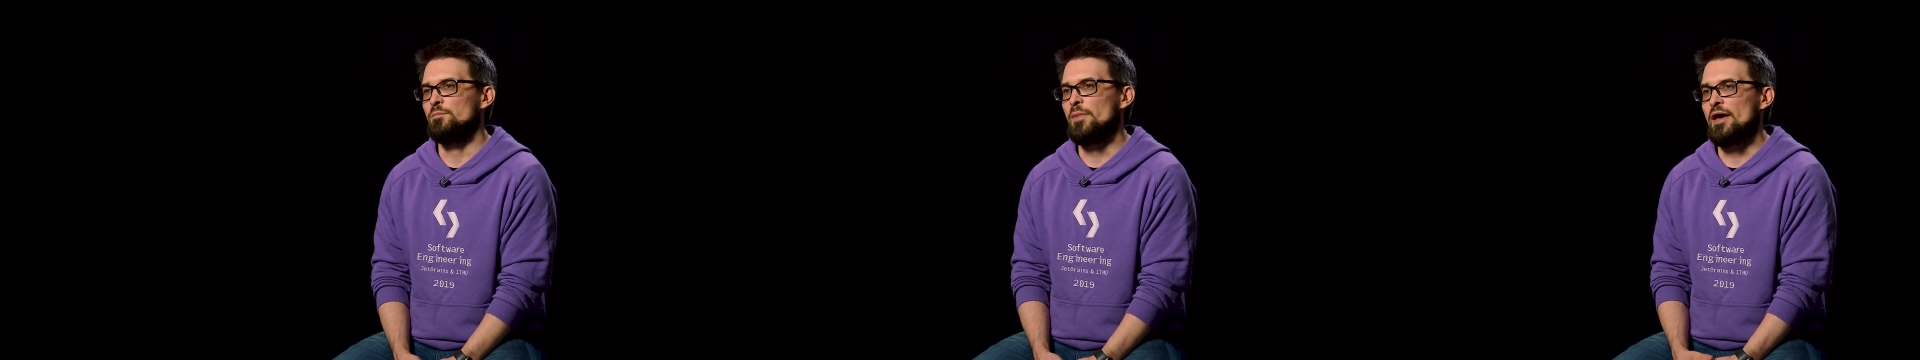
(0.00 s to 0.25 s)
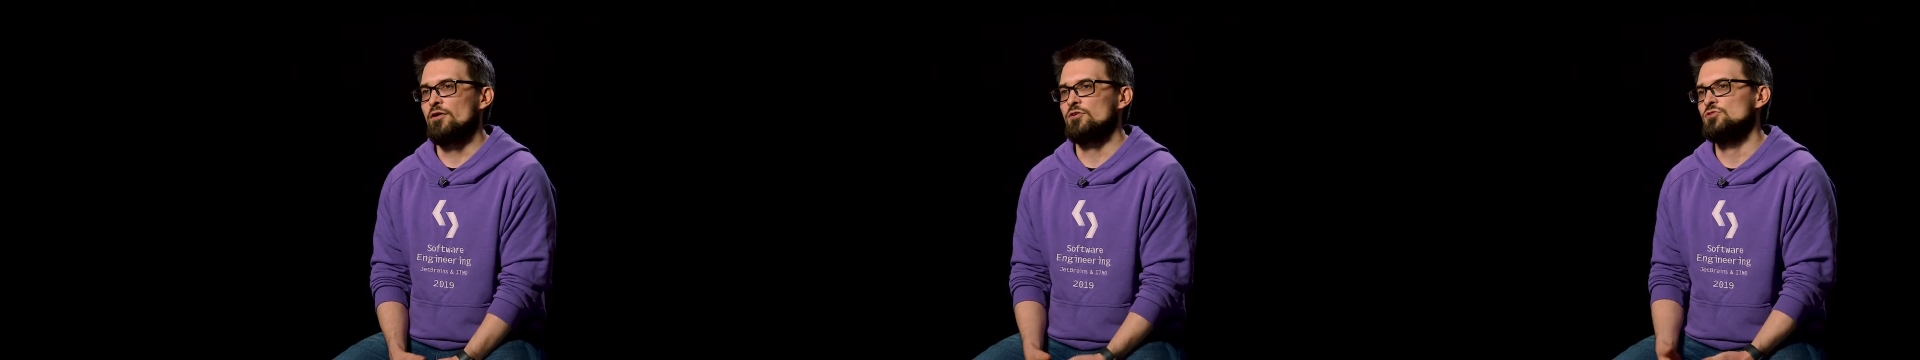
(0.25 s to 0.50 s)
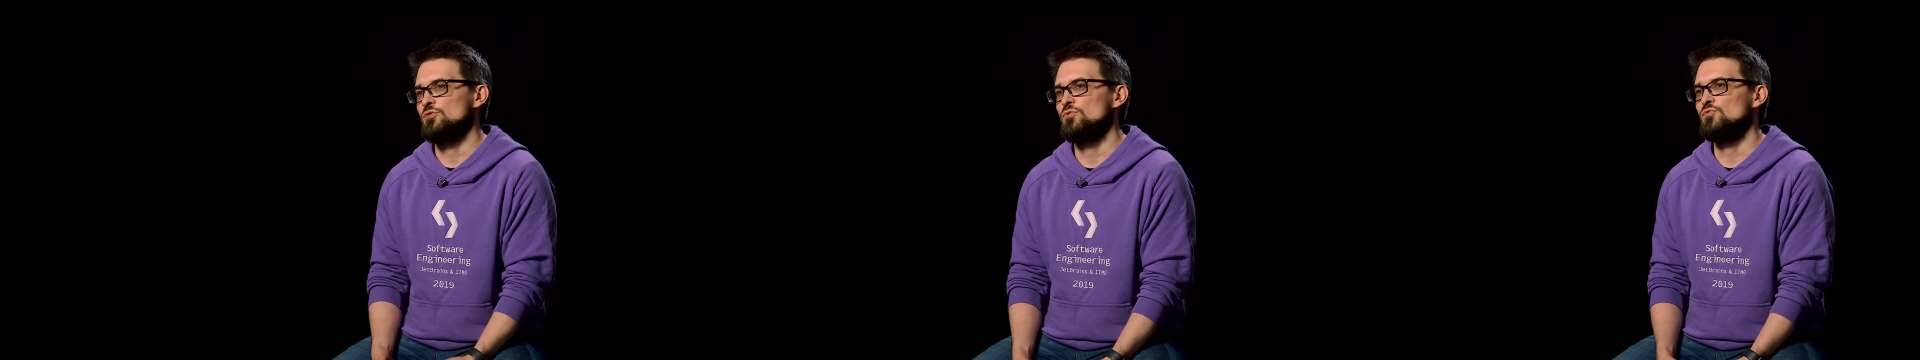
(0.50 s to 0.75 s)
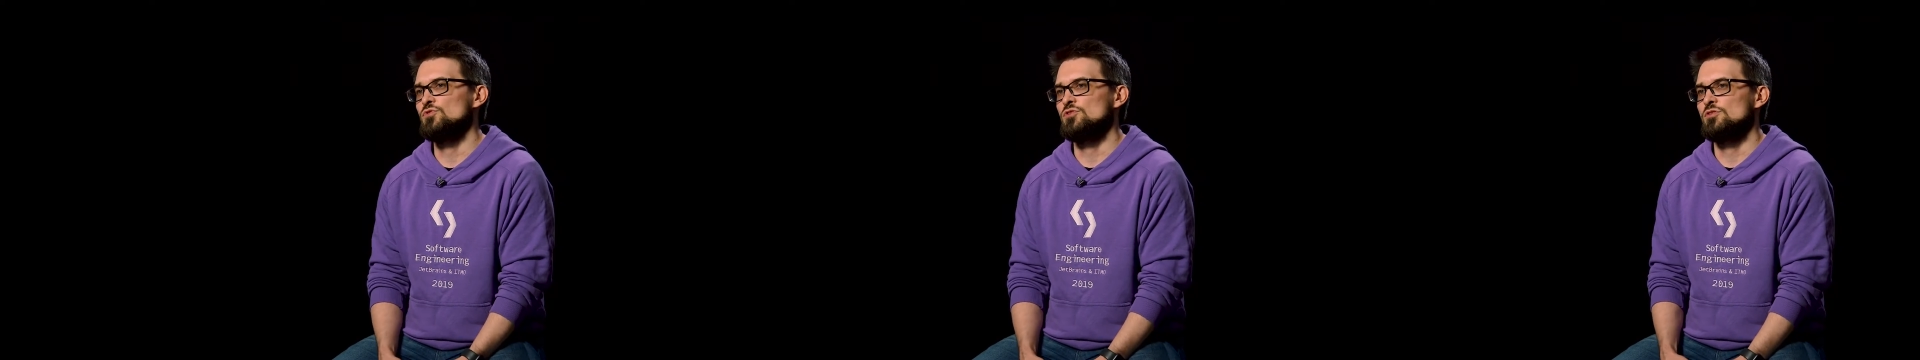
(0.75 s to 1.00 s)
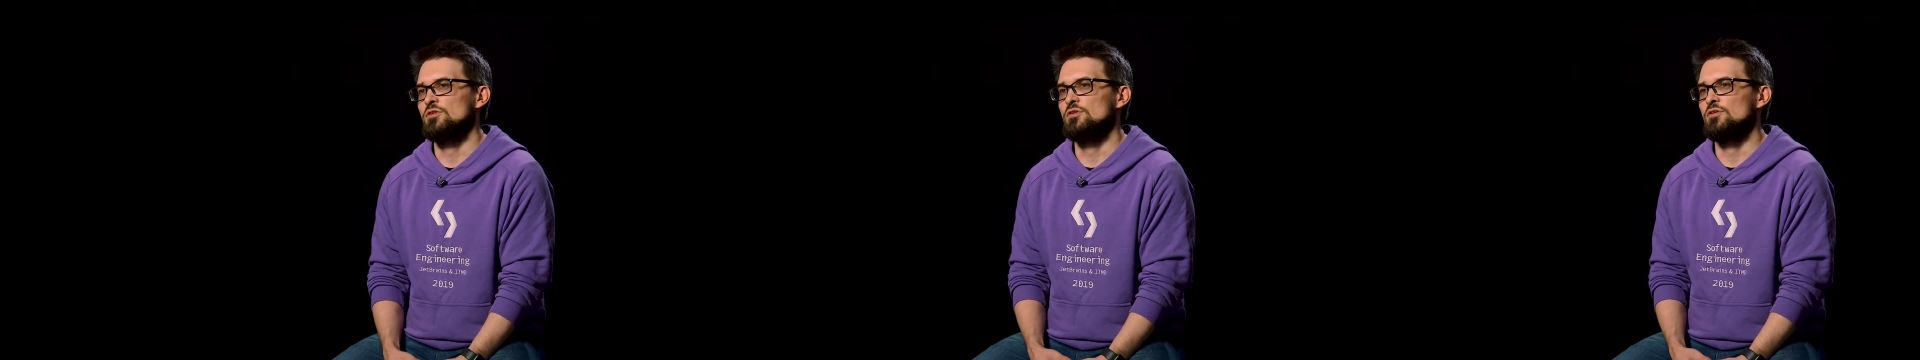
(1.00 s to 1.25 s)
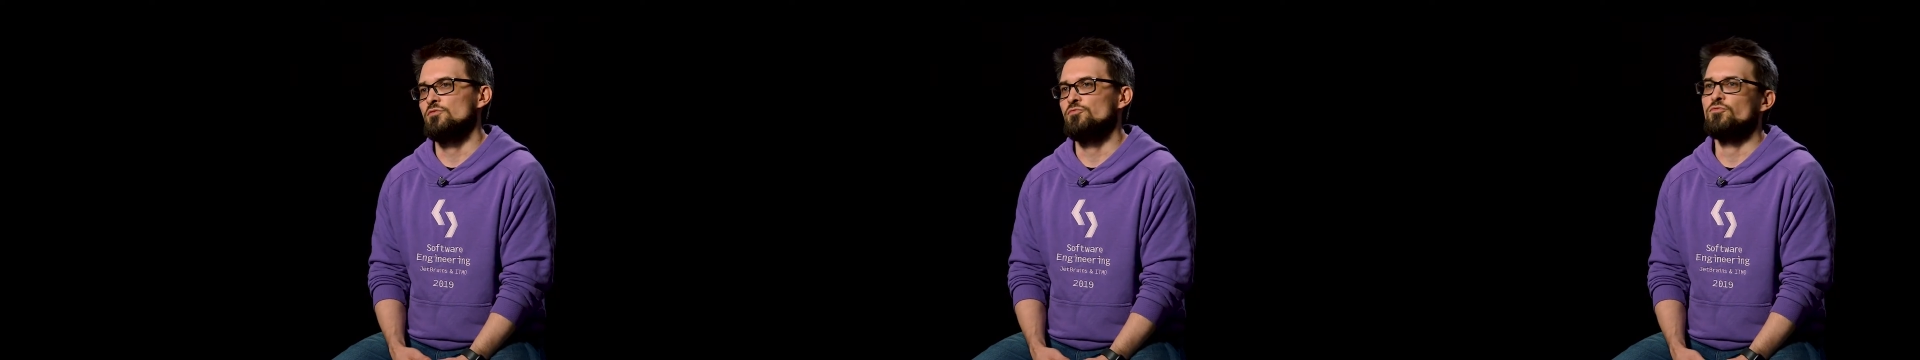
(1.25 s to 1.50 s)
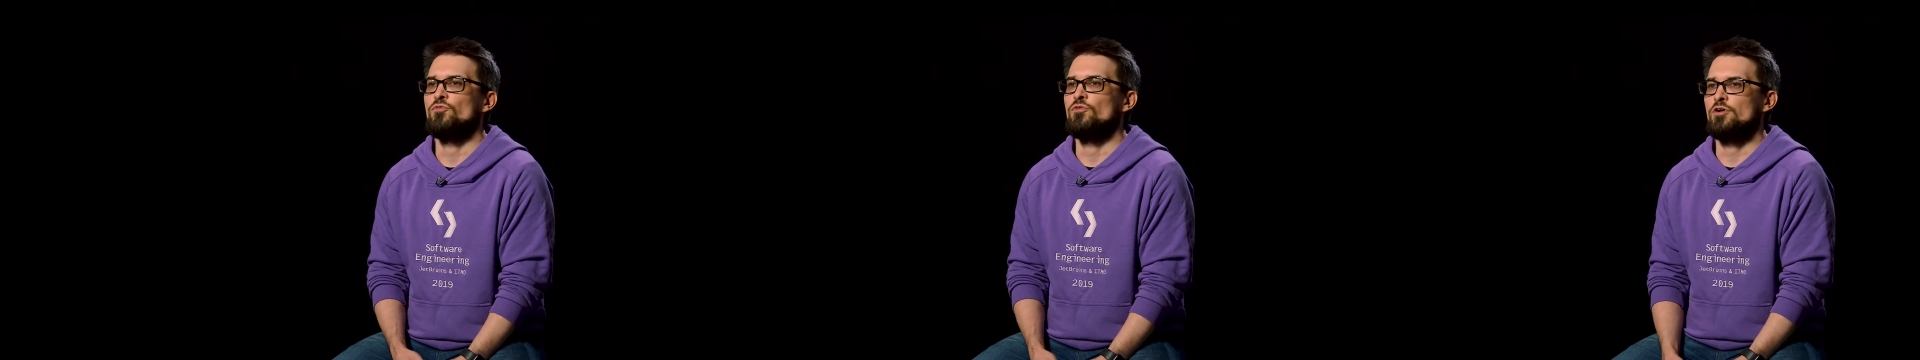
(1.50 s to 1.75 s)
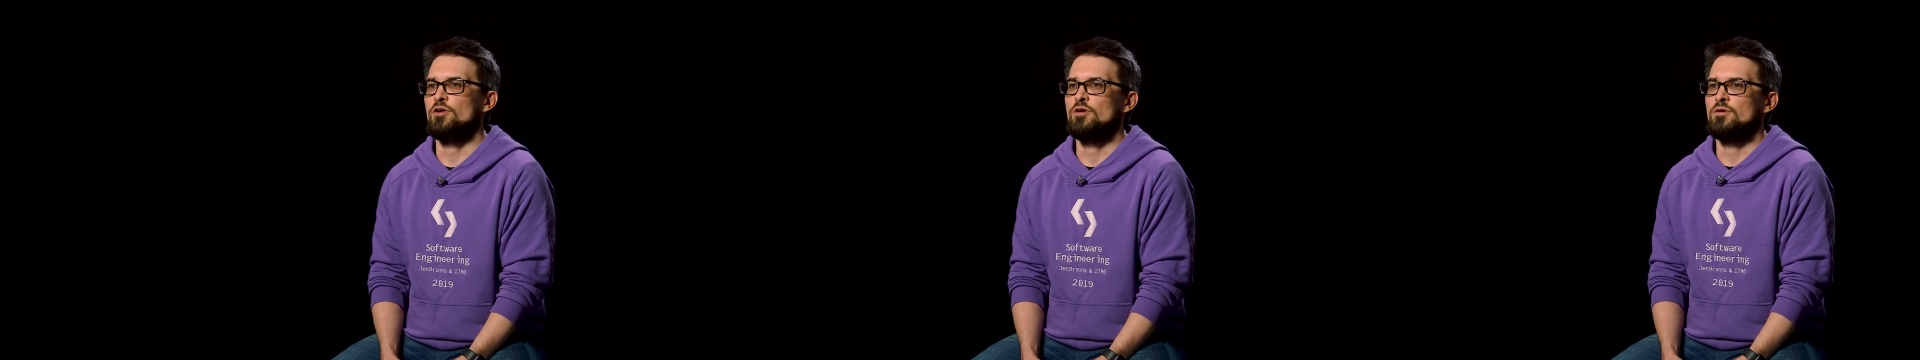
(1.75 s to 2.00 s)
better tools
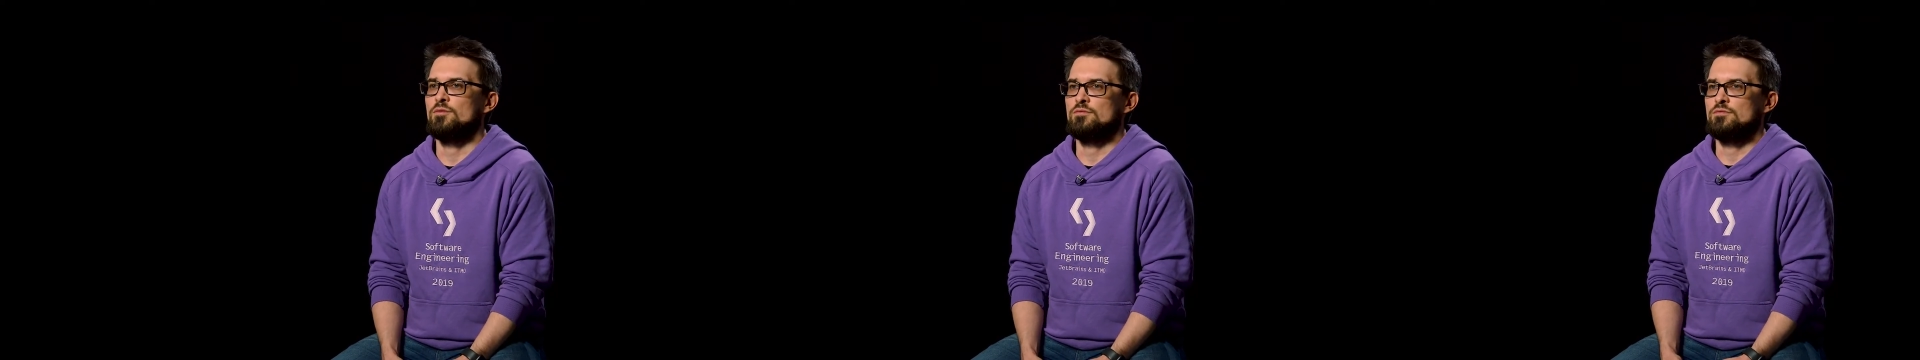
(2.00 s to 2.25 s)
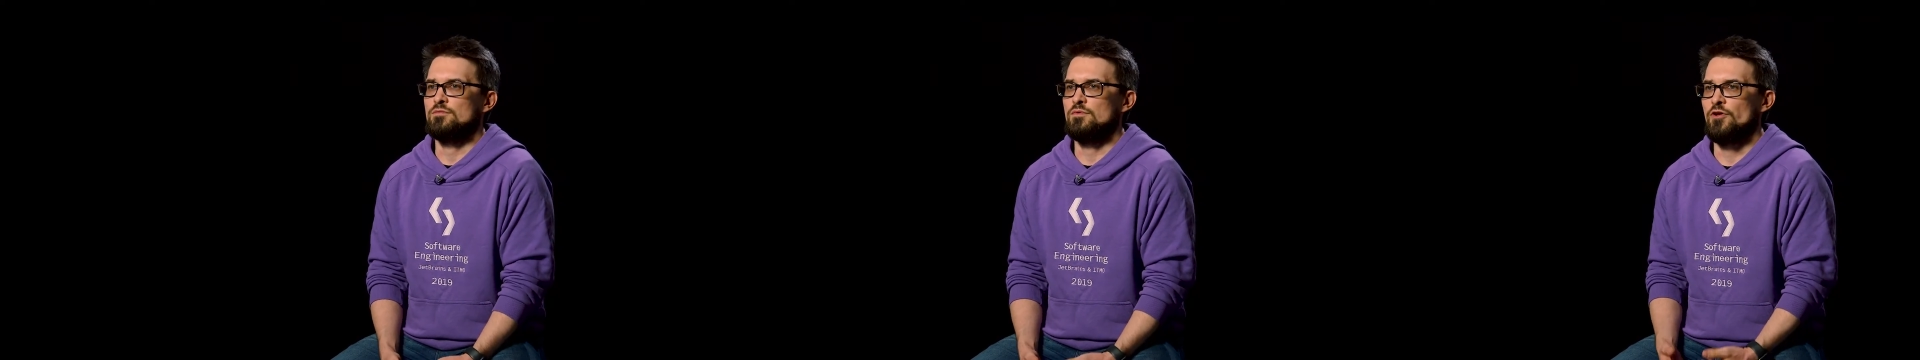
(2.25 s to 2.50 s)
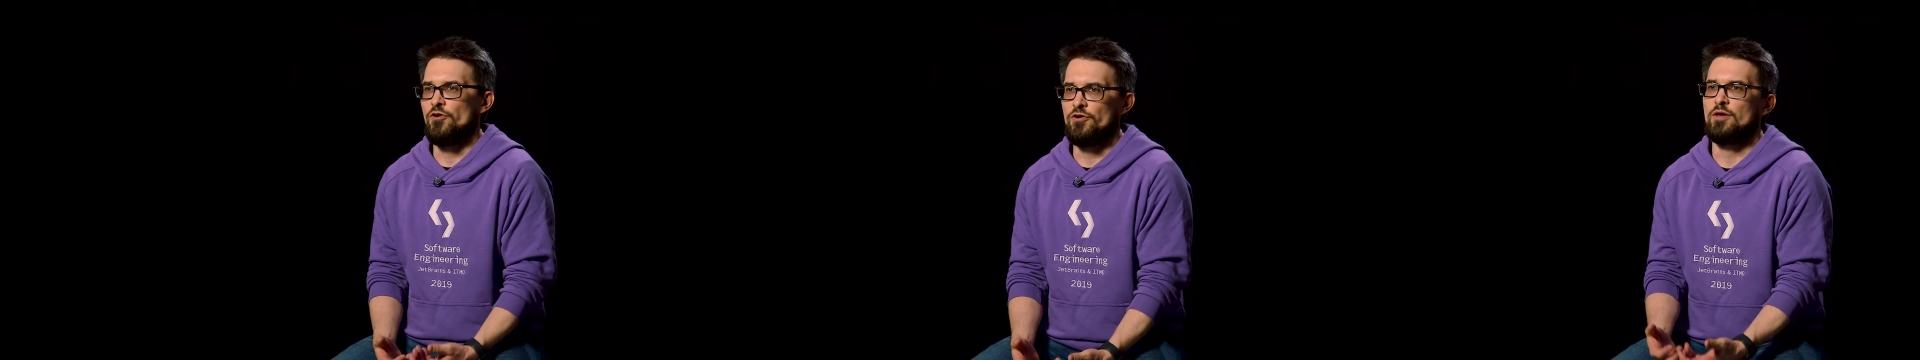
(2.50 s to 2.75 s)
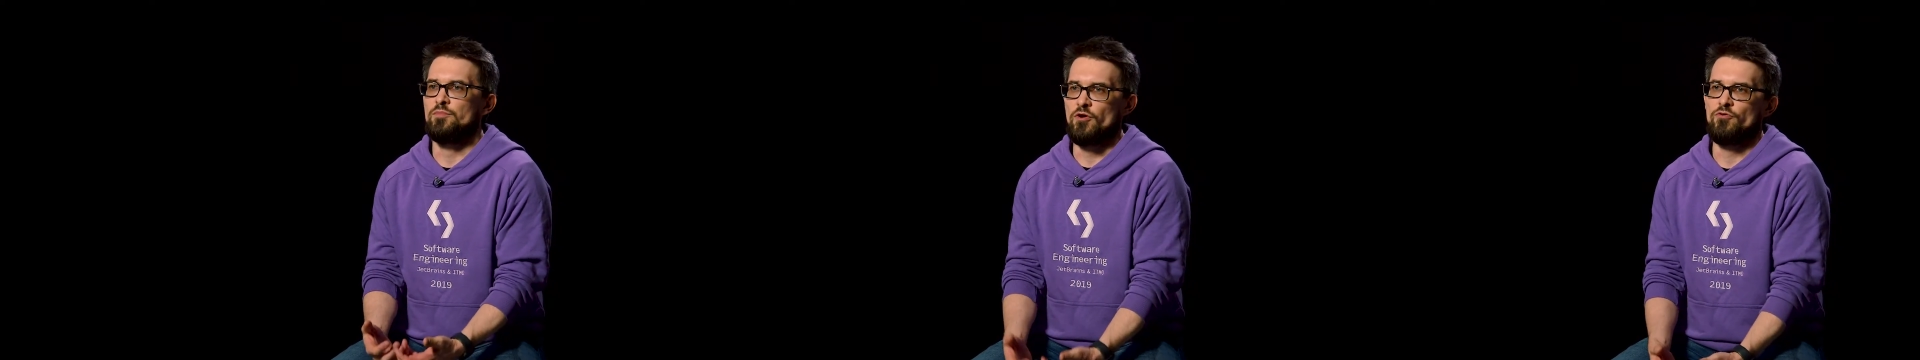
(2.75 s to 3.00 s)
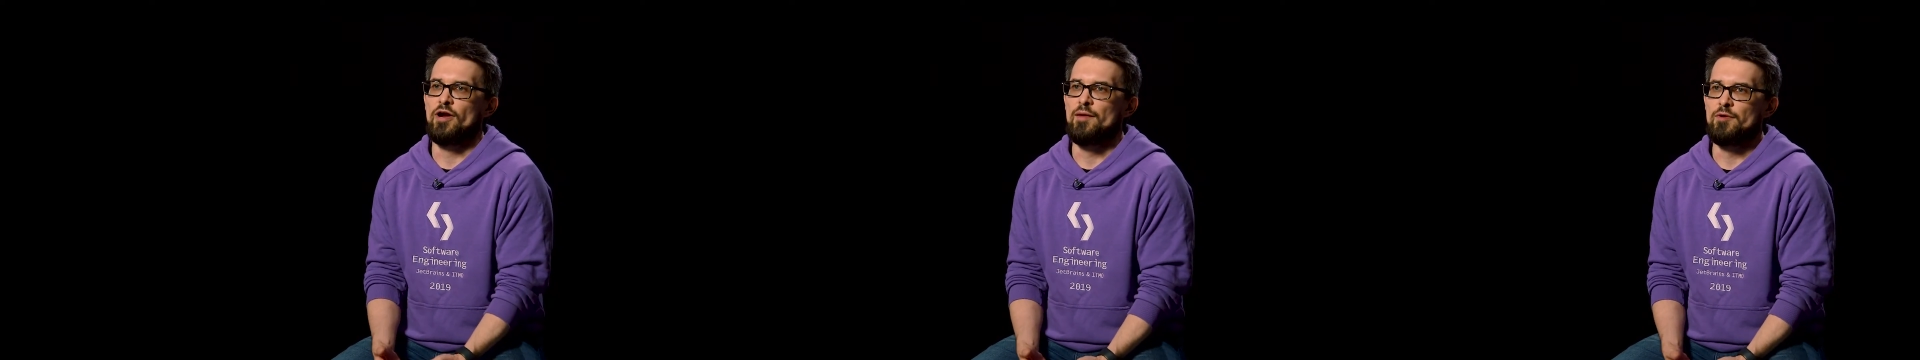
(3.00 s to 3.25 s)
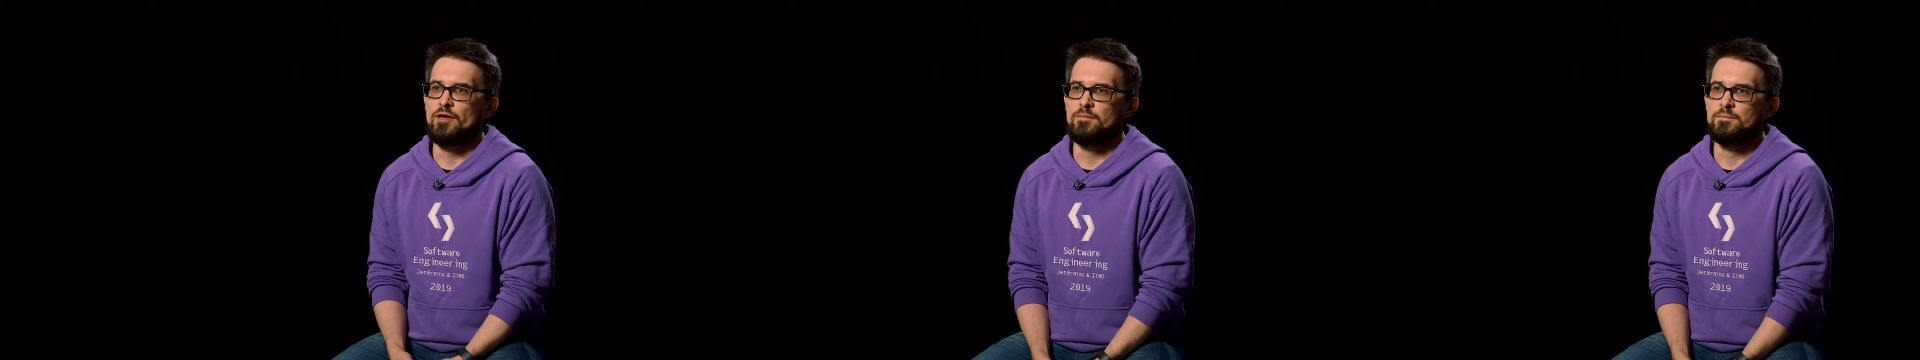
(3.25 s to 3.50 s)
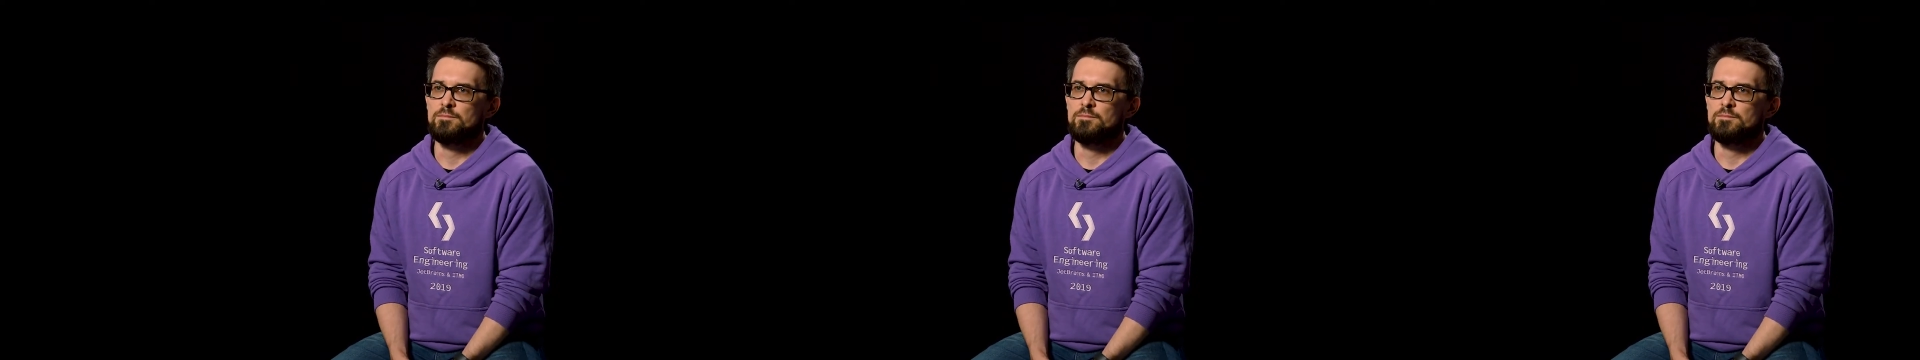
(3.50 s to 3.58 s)
for learning programming.